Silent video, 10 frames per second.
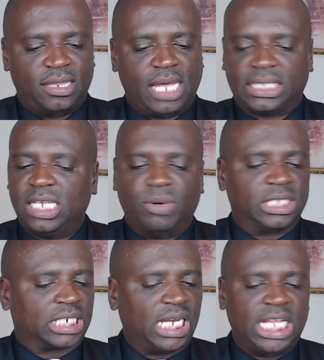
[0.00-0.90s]
that he
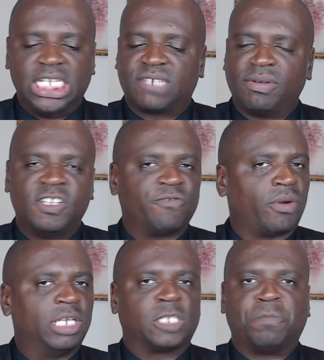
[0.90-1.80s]
was cleansed
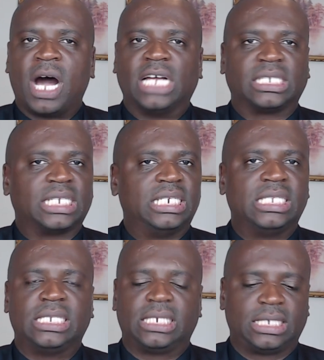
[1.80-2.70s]
from his past
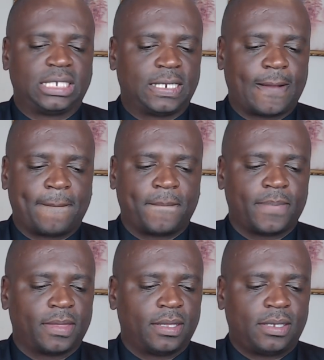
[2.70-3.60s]
sins.
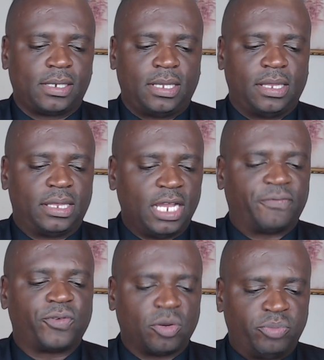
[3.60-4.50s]

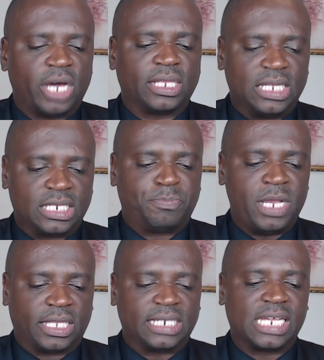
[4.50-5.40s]
Therefore, brothers,
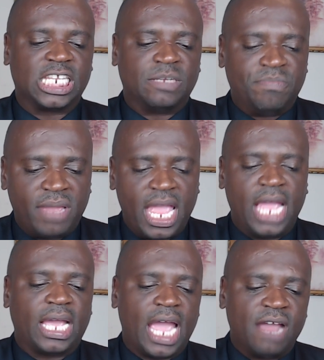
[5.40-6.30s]
Peter says,
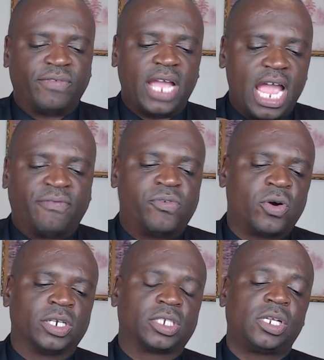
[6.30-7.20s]
make every
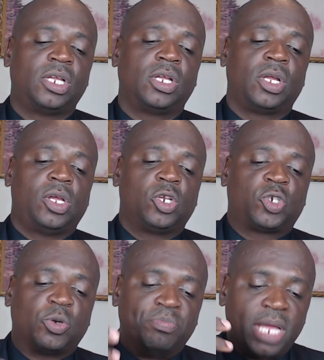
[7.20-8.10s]
effort
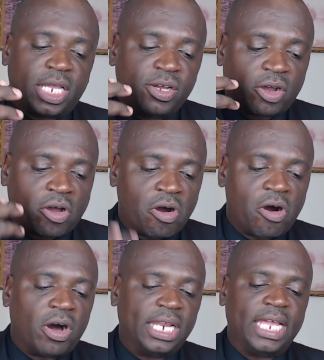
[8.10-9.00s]
to make your
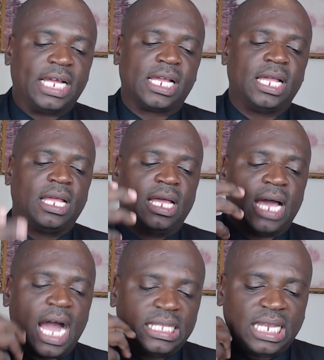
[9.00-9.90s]
calling
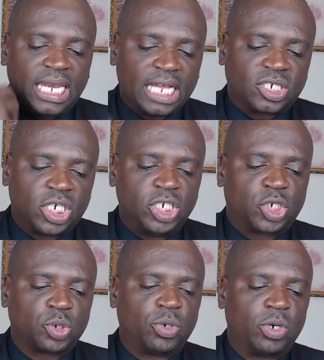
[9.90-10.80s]
and election
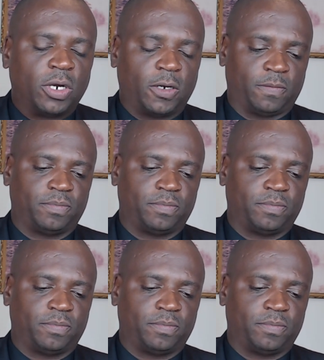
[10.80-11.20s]
sure.